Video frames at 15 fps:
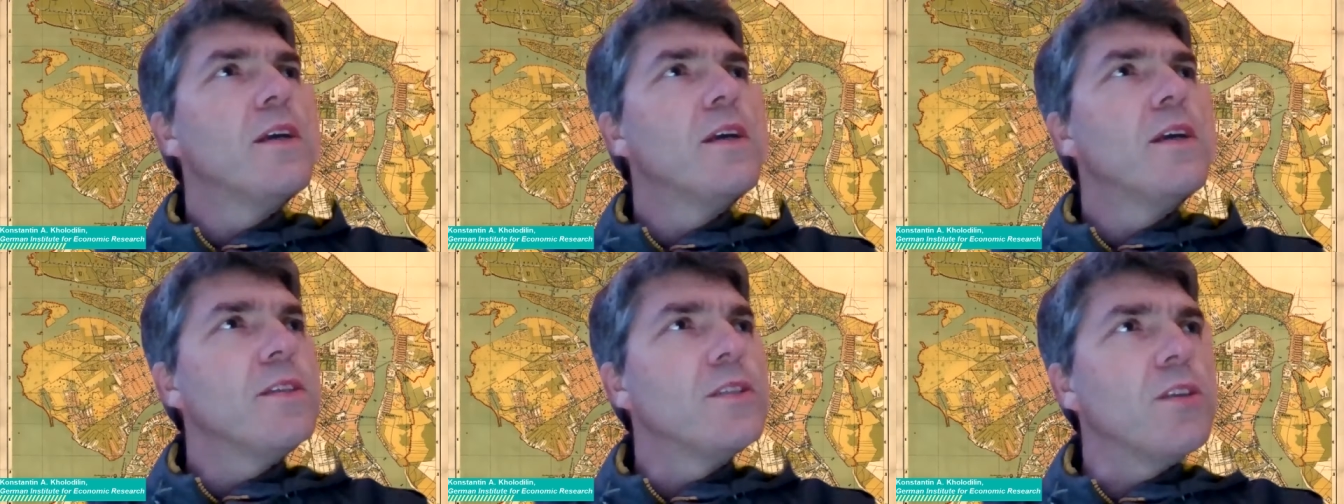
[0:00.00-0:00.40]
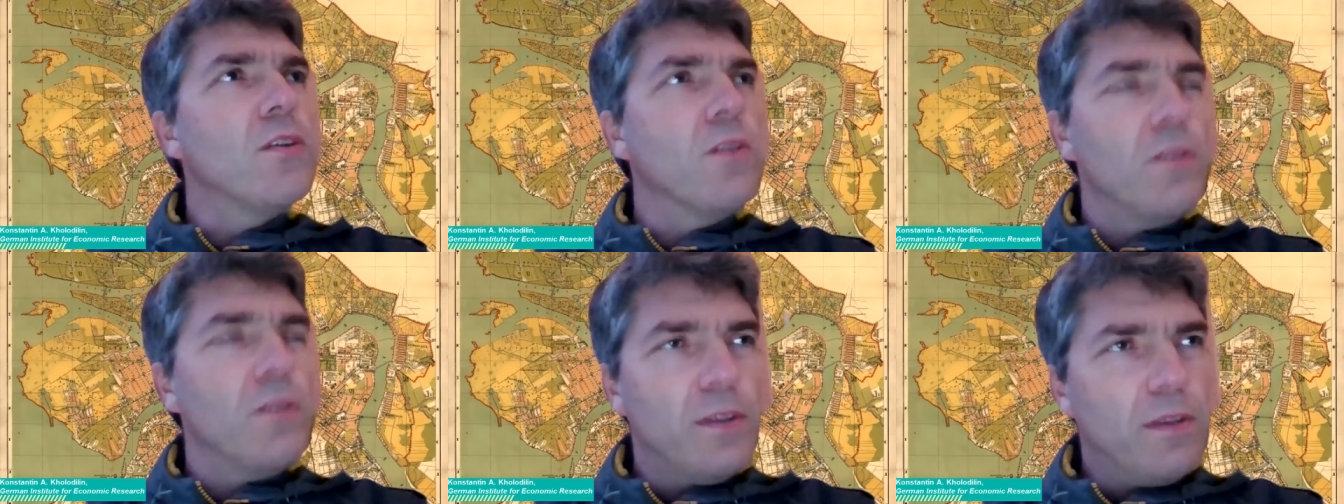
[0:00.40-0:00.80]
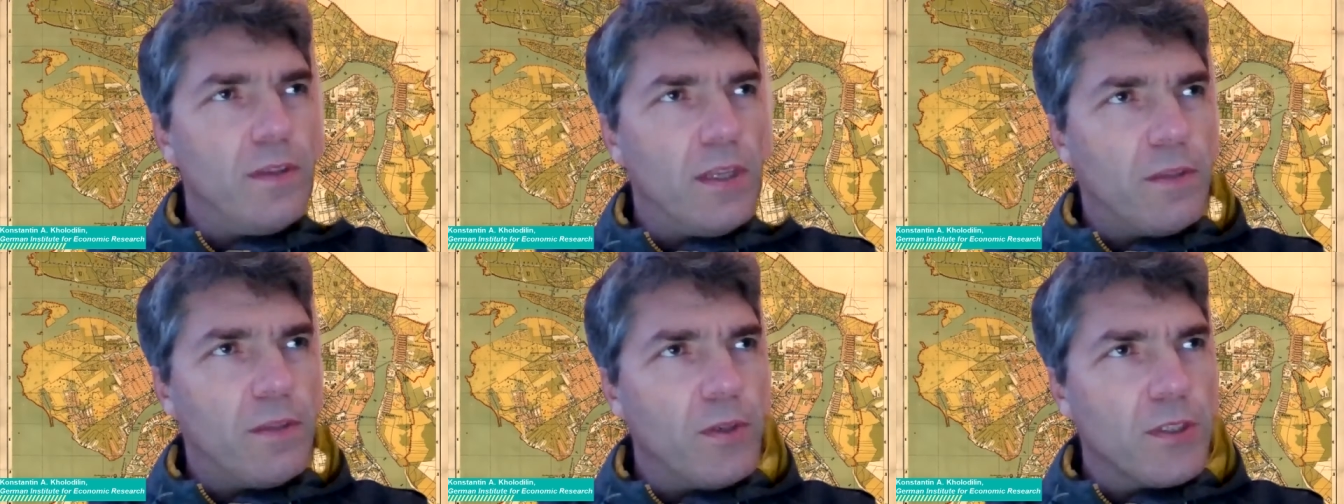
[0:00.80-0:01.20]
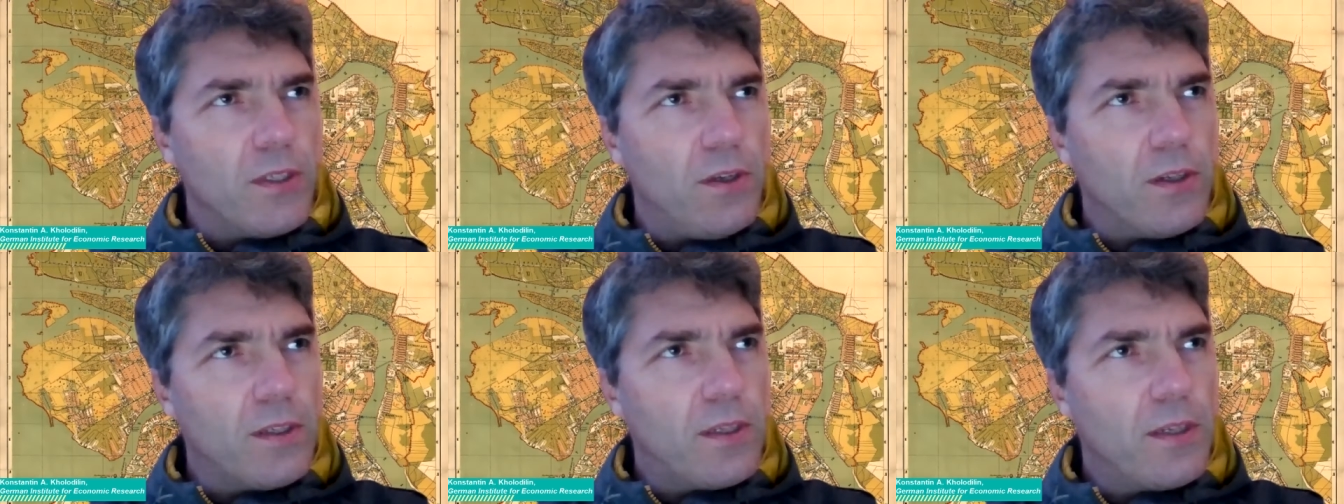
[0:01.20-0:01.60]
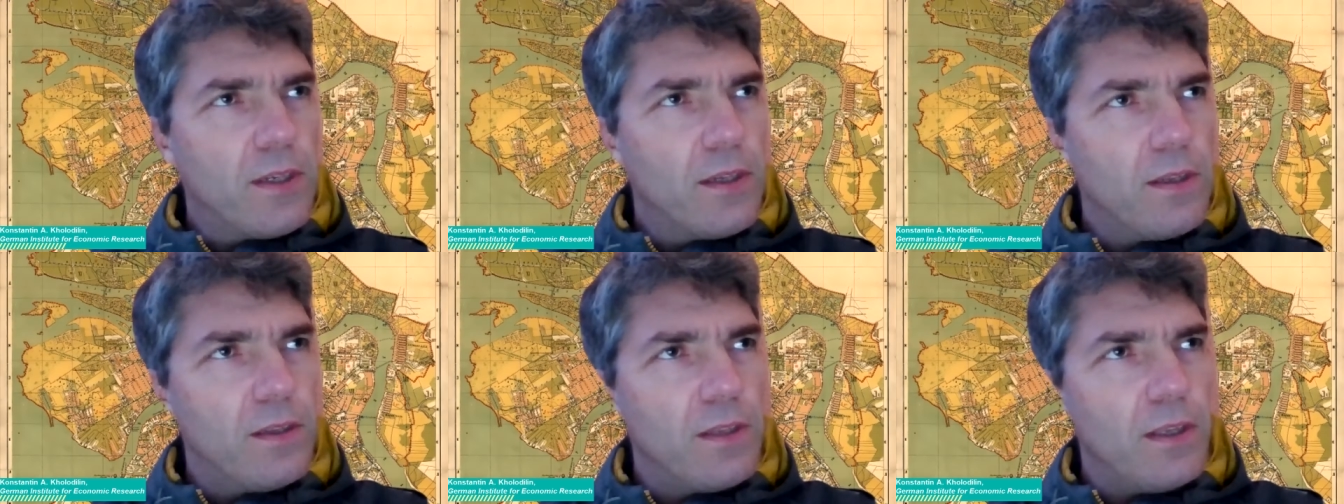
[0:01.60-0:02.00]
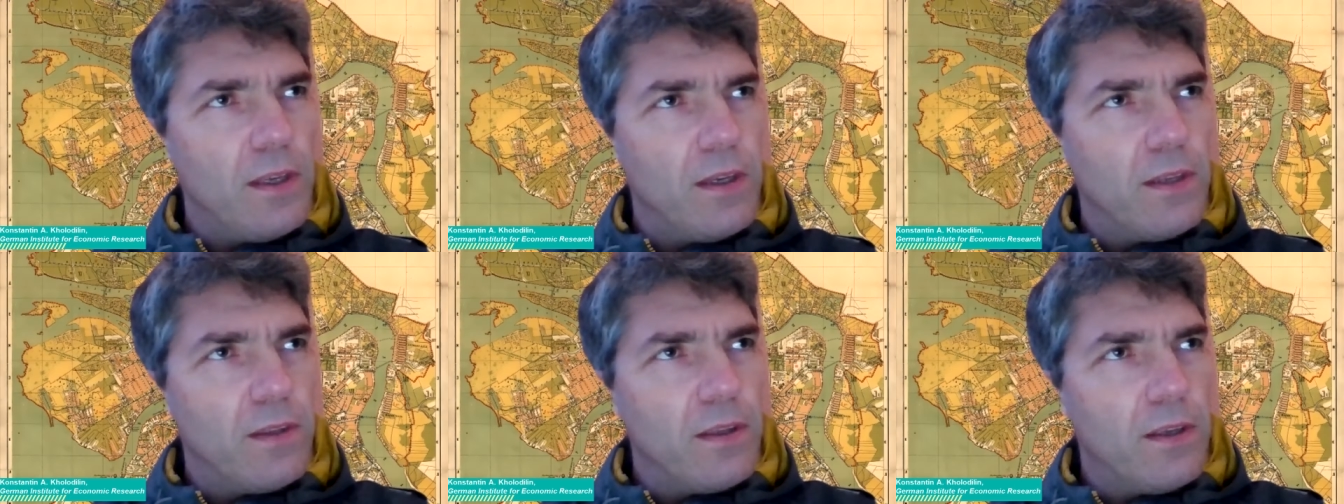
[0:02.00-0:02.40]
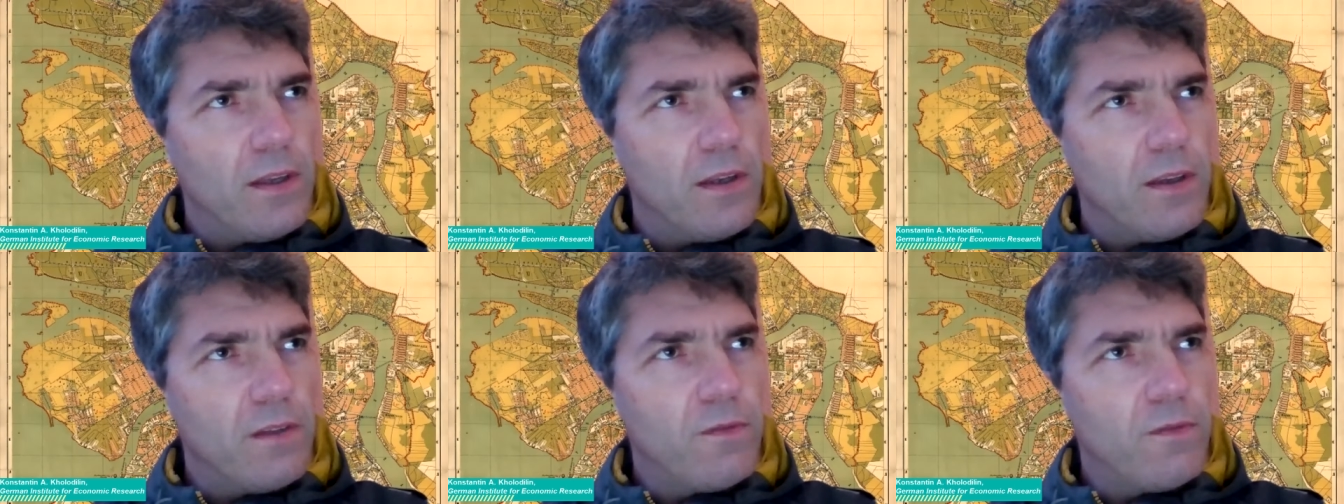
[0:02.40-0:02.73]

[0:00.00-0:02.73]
So that was not the